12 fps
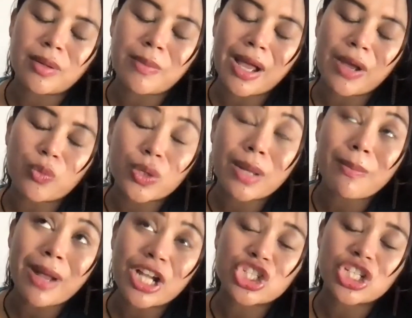
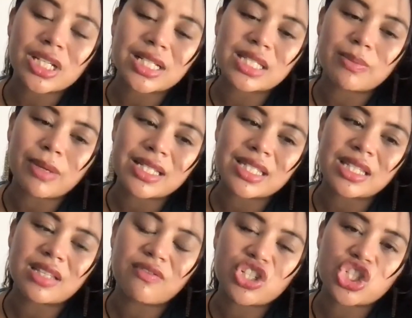reimagining space and the
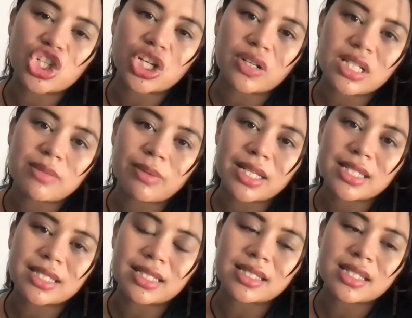visionary space
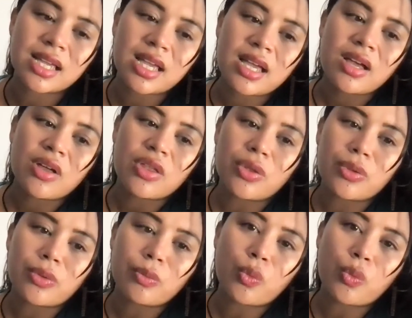as
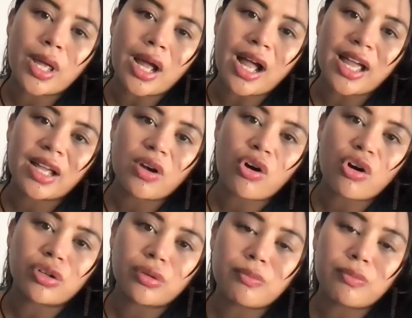what I
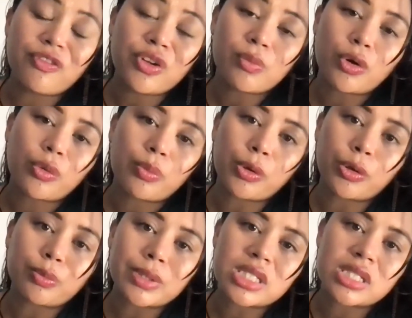call feel more
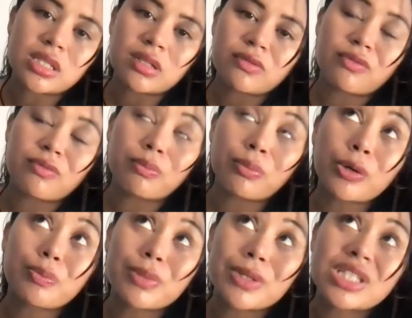
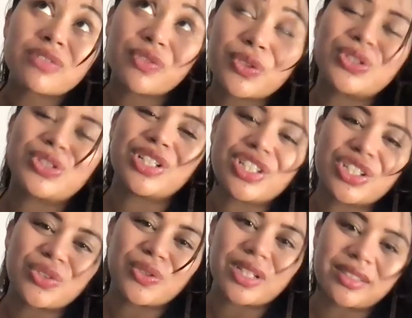purposeful in doing.